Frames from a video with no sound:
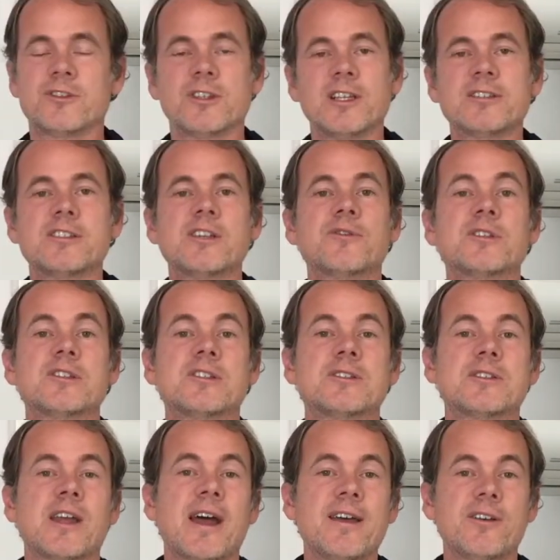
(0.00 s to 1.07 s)
lots of different
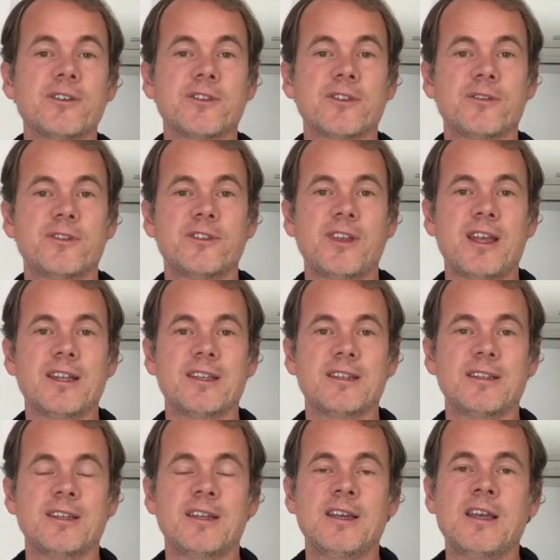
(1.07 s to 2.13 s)
styles of
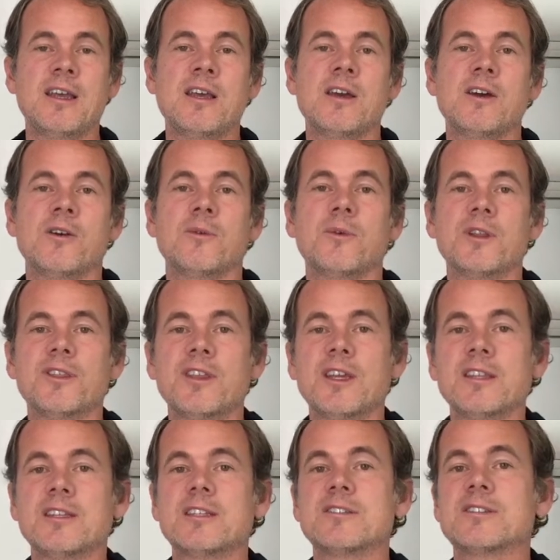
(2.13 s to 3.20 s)
setting. One
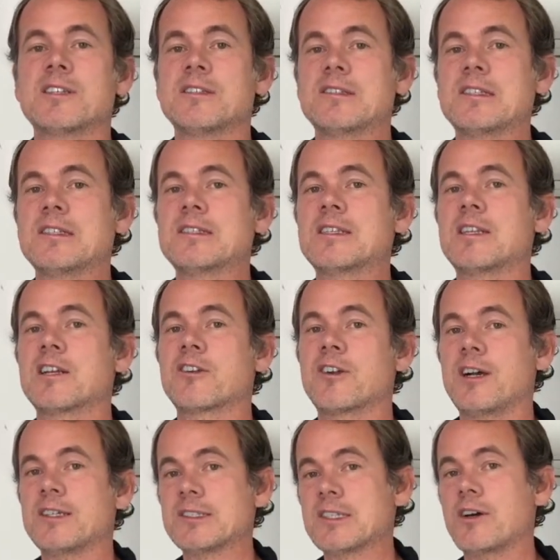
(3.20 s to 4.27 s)
thing that is consistent
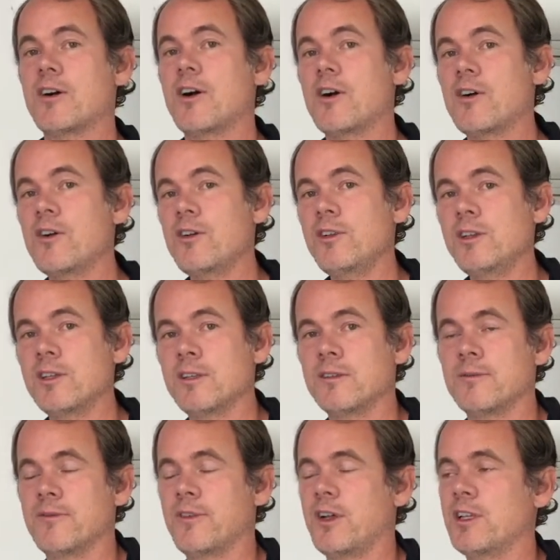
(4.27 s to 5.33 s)
across all
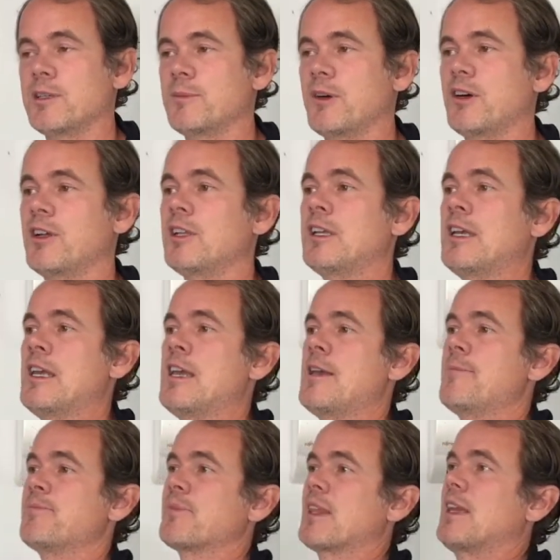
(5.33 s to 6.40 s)
volleyball
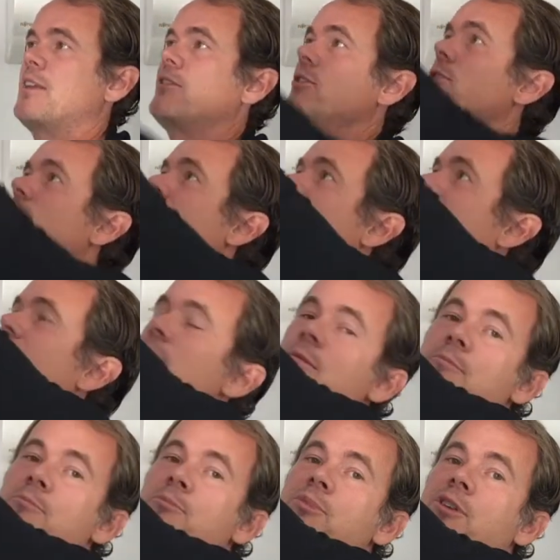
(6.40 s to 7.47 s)
is you
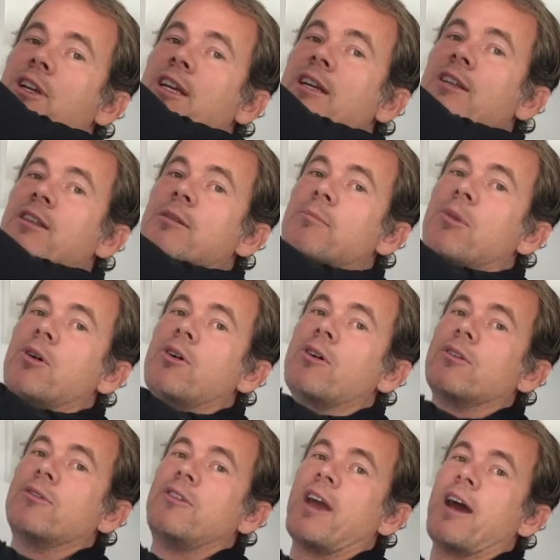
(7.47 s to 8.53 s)
can't bring the
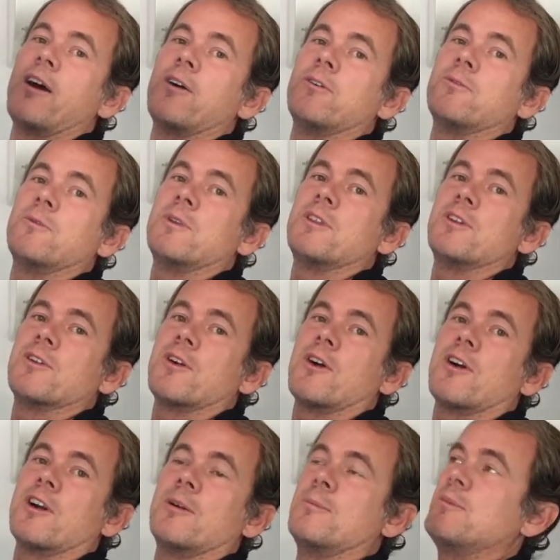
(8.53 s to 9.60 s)
ball down with your
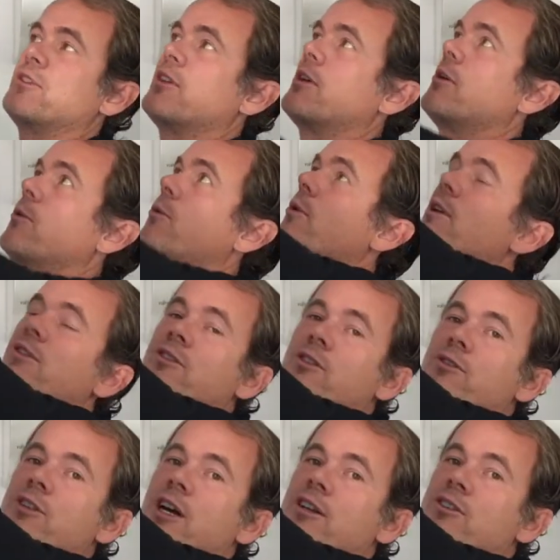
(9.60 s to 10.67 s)
arms. Once you
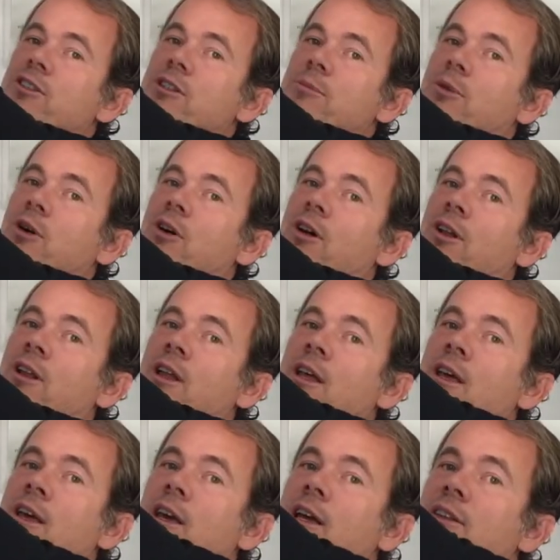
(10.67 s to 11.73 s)
touch the ball,
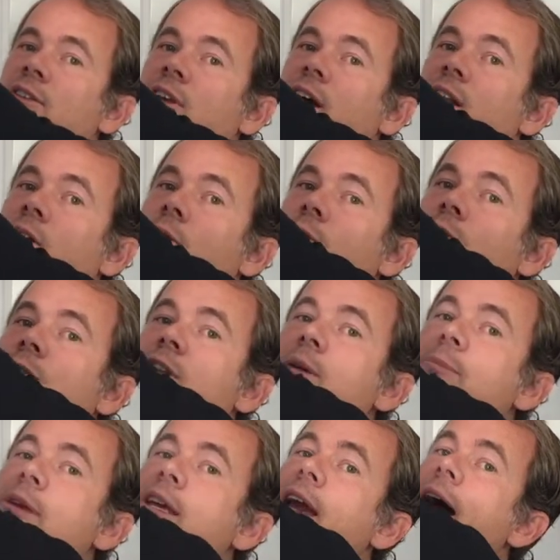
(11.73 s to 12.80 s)
it's got to only
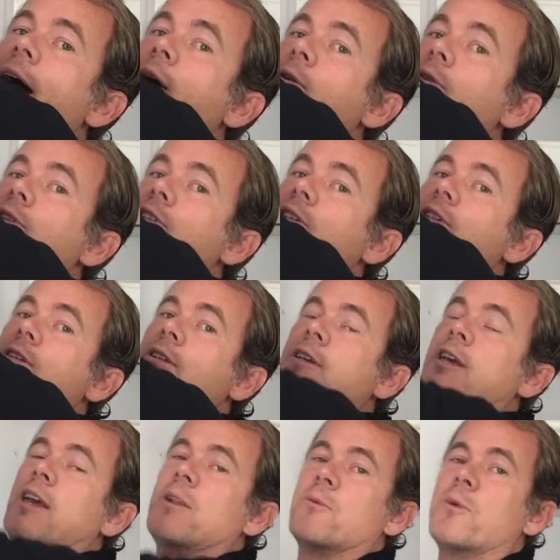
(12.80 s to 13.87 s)
be out.
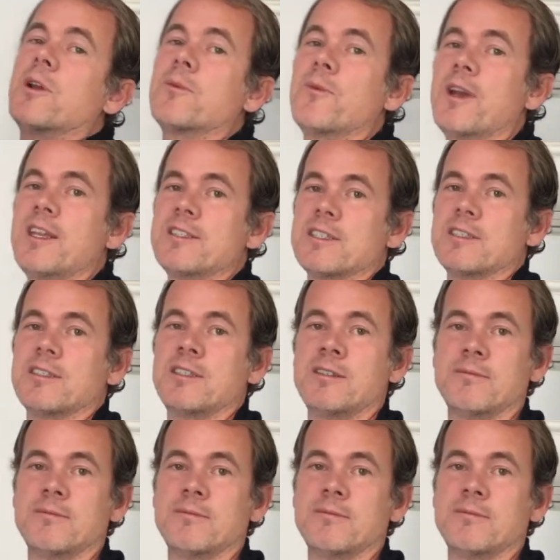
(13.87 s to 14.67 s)
And one way to